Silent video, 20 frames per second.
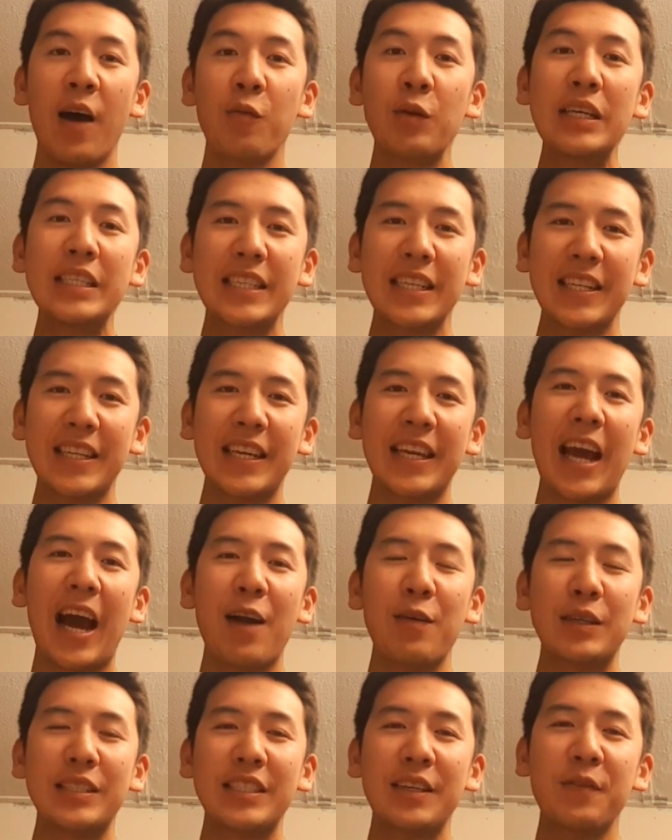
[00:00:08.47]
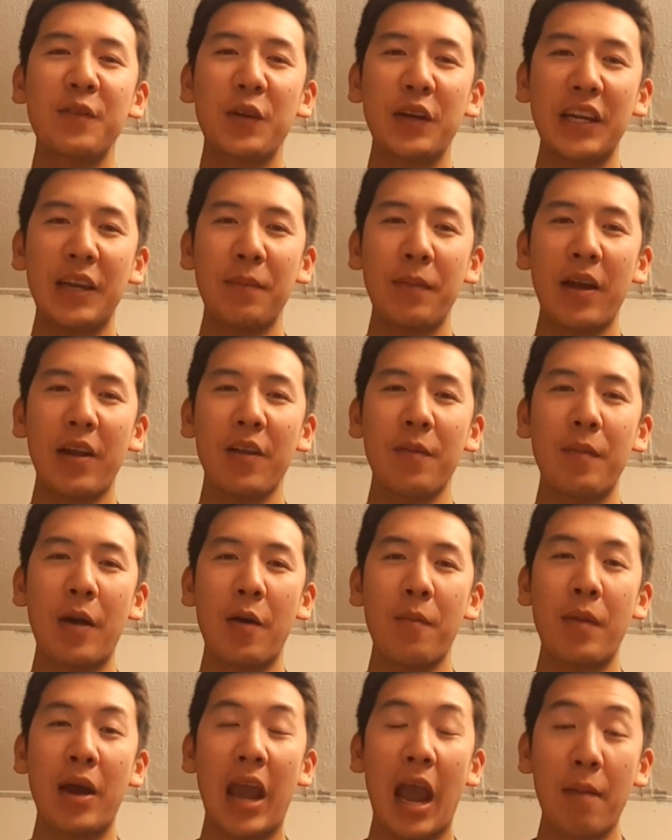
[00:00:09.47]
Recently, I received your email
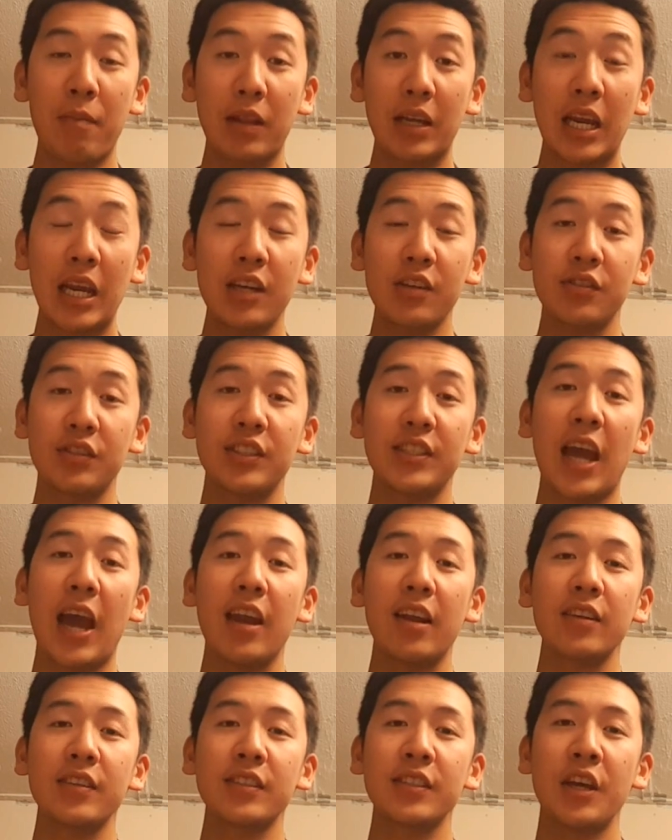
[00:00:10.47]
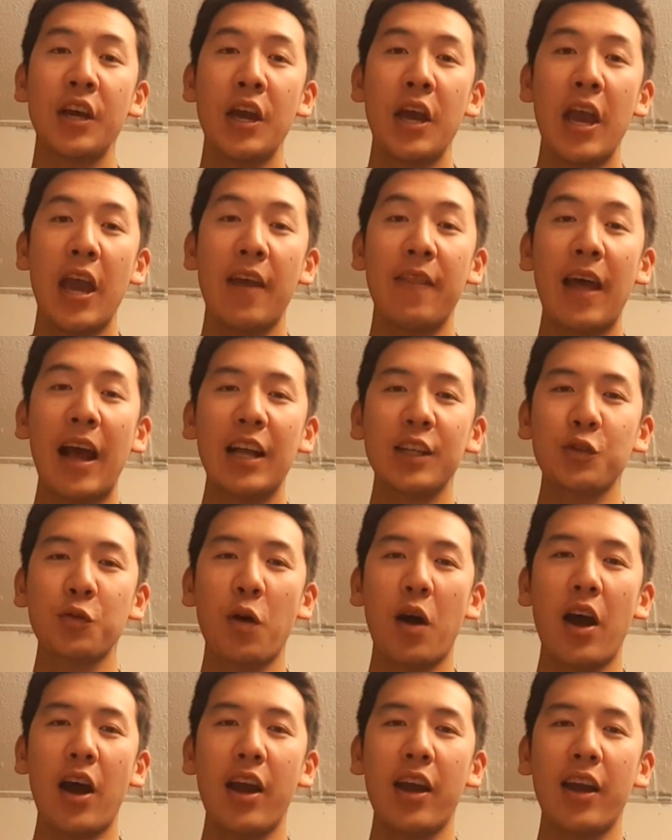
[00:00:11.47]
about my application status, and that's
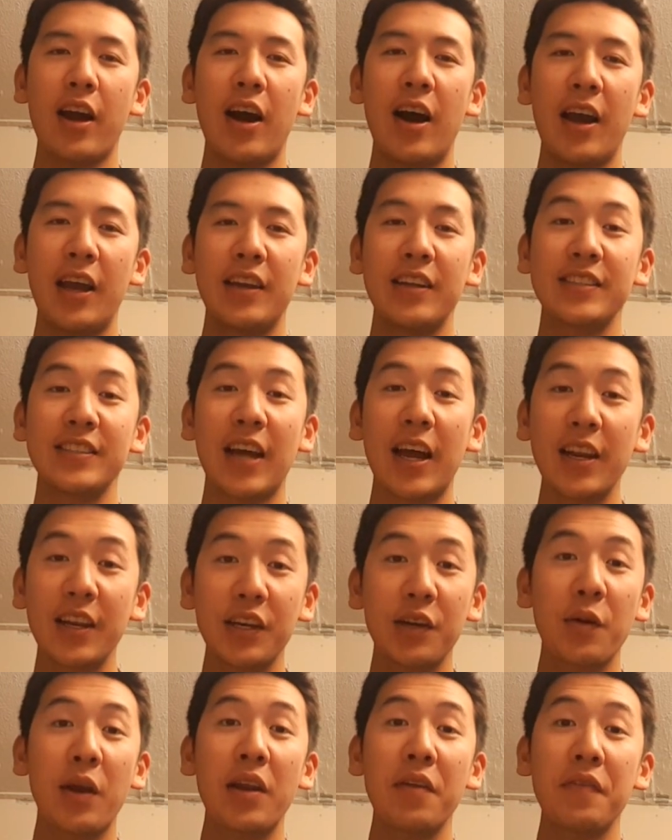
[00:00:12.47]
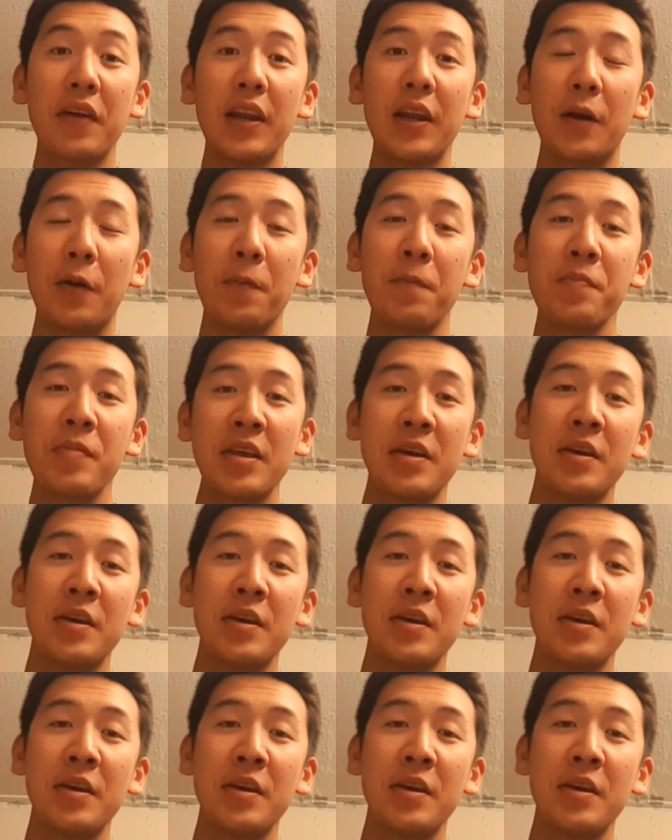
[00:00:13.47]
why I decided to create a video,